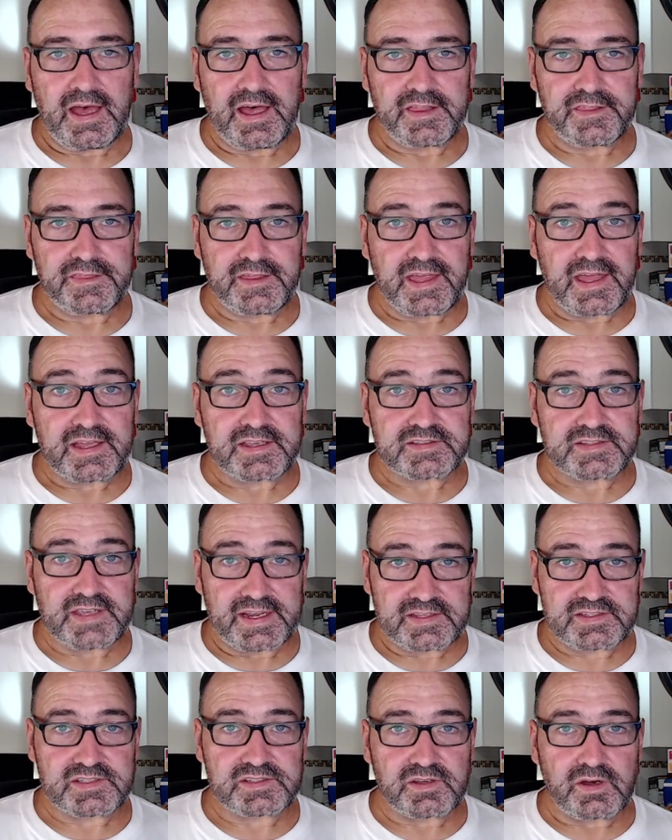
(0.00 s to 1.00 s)
the
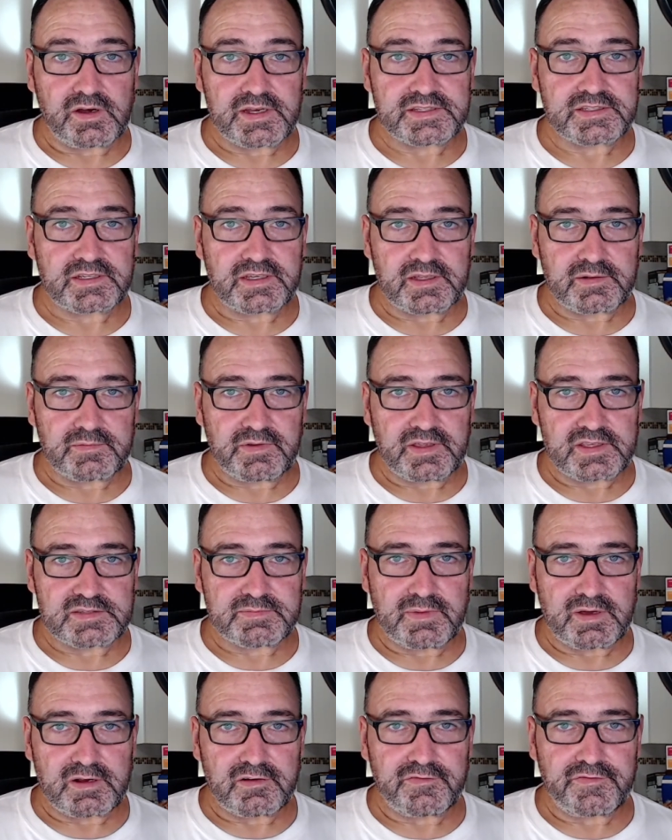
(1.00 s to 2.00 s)
exact sizing, and as a
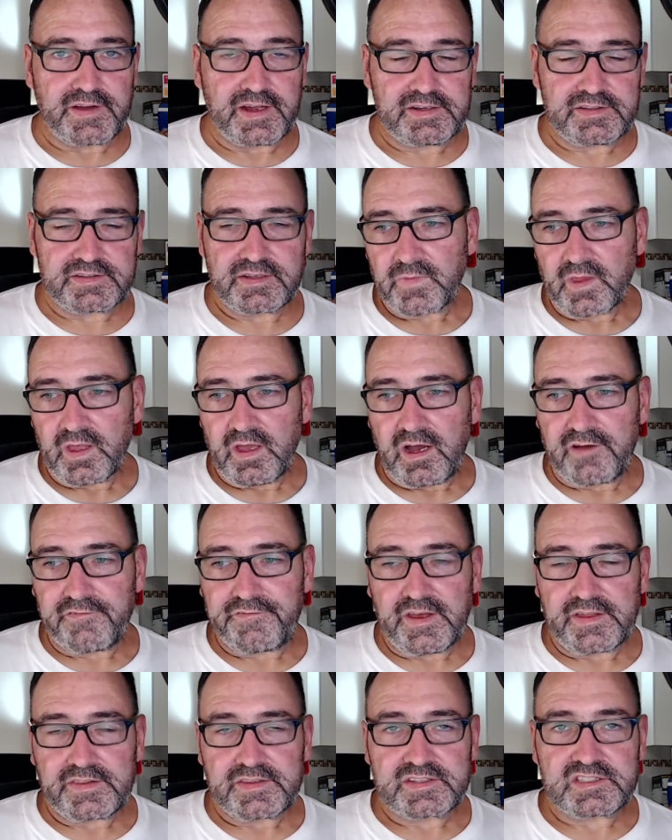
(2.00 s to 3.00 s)
matter of fact, I
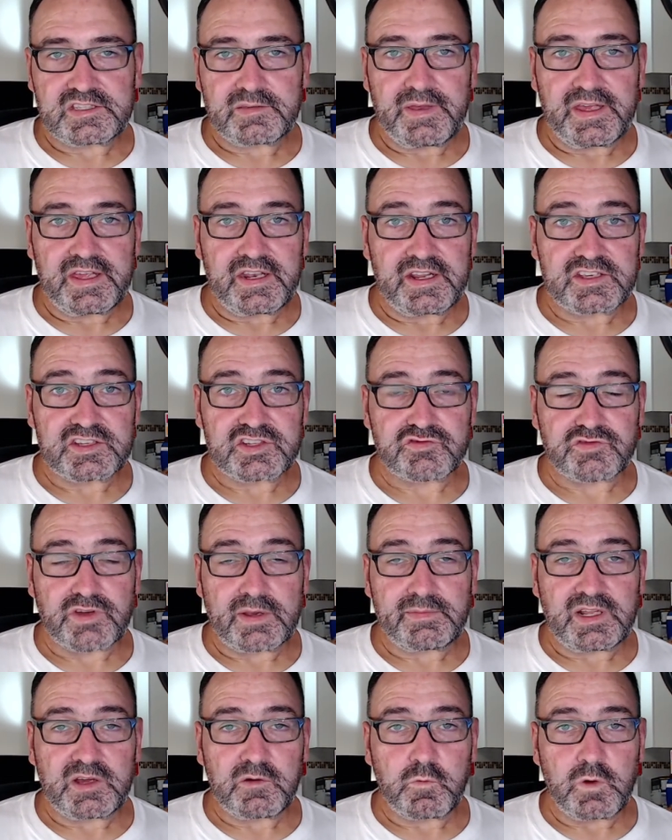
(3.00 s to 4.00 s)
found this to be an
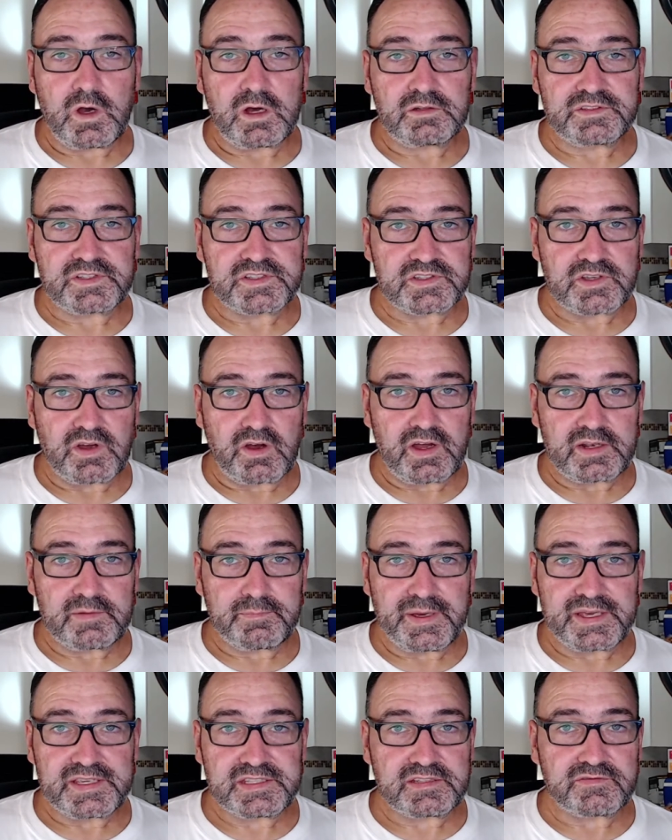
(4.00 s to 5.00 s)
extremely well-designed
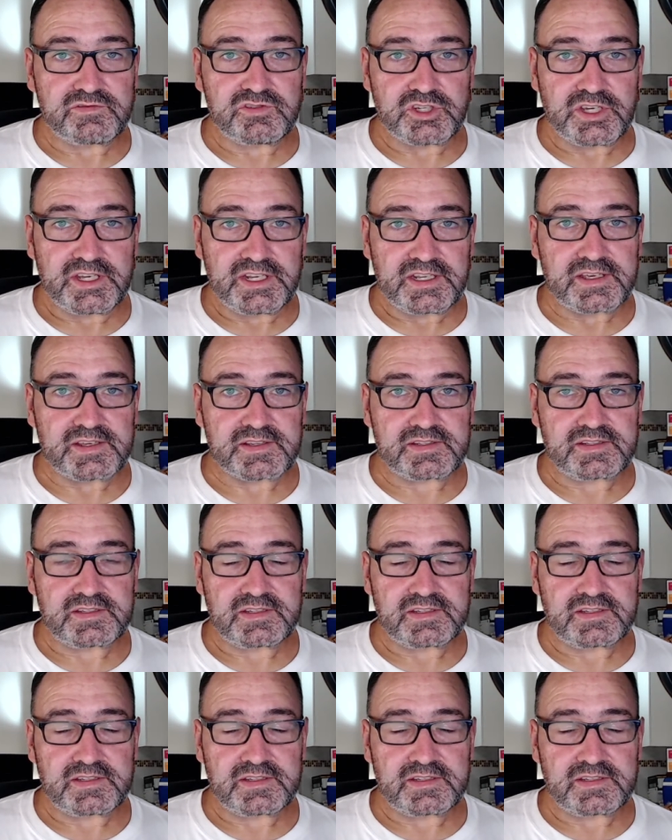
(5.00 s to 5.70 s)
piece of genius.